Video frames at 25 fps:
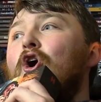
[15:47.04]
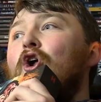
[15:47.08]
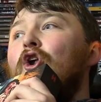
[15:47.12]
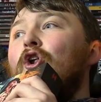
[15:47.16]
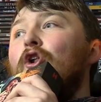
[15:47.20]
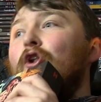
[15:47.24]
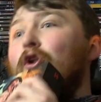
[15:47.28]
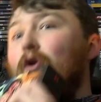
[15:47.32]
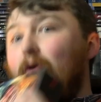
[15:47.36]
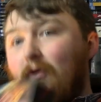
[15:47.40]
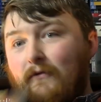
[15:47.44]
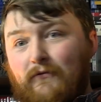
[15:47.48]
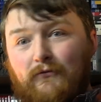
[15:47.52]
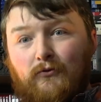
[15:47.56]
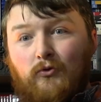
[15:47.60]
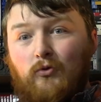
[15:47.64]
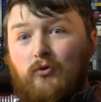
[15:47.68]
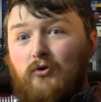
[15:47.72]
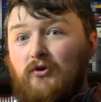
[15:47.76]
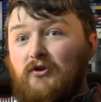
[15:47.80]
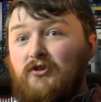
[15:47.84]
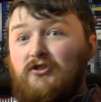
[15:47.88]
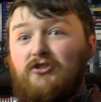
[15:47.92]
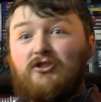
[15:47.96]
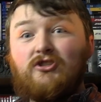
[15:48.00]
look
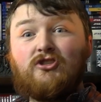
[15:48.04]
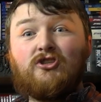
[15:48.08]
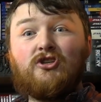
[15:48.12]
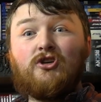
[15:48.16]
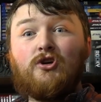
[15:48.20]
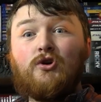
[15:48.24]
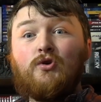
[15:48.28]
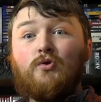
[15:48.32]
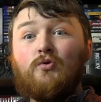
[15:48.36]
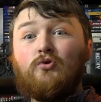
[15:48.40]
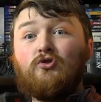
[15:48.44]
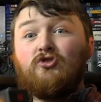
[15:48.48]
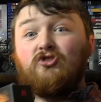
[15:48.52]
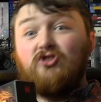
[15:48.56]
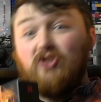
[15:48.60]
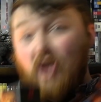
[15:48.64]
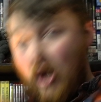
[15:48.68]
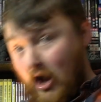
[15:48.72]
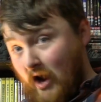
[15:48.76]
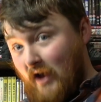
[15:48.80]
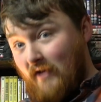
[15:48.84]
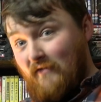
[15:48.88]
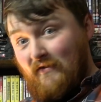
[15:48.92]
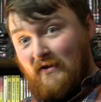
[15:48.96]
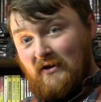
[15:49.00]
forward to
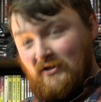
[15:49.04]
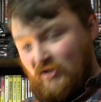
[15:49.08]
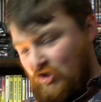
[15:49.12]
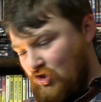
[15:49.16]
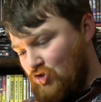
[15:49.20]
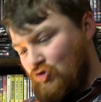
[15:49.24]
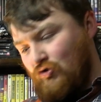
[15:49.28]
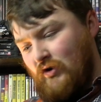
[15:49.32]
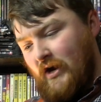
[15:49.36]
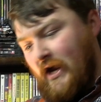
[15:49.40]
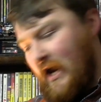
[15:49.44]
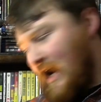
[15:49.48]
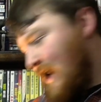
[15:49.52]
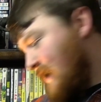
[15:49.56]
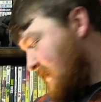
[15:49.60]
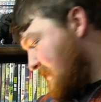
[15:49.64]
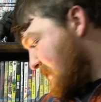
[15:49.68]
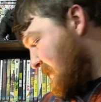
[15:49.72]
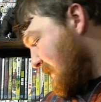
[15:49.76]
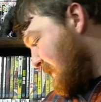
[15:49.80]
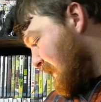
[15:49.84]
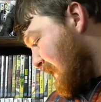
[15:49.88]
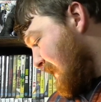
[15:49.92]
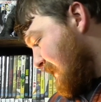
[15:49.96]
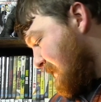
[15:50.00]
diving straight
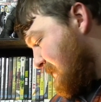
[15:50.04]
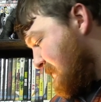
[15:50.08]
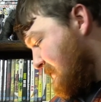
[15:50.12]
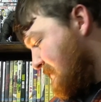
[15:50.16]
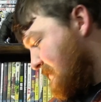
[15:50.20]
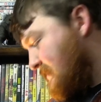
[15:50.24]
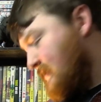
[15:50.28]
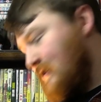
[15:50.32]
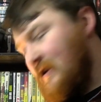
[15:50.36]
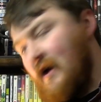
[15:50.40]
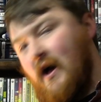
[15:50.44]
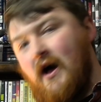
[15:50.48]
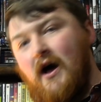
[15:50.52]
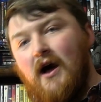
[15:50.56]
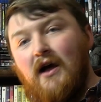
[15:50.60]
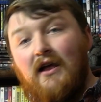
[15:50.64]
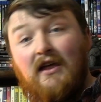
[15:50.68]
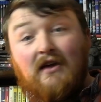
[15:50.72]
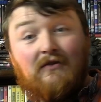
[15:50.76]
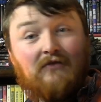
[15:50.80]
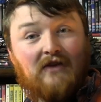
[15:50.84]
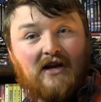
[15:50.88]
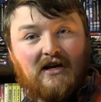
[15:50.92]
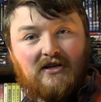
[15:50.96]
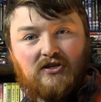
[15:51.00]
into this,
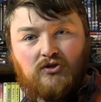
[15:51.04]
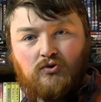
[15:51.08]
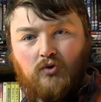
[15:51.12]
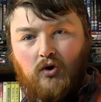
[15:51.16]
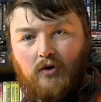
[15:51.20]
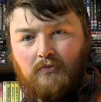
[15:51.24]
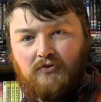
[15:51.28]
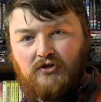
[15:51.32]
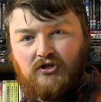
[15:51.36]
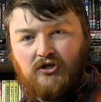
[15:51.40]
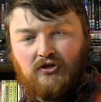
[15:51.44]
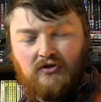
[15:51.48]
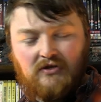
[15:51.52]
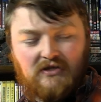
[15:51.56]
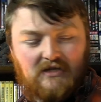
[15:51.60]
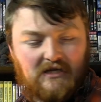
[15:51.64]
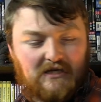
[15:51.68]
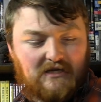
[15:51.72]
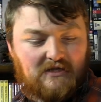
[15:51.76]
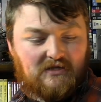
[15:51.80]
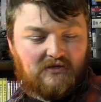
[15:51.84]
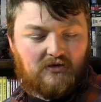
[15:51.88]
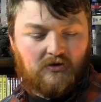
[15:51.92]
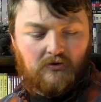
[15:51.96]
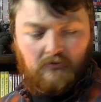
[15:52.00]
given adequate opportunity
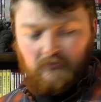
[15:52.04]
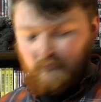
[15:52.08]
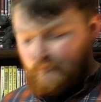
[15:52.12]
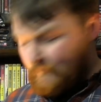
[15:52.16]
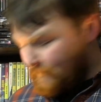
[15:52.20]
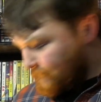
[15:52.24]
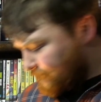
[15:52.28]
to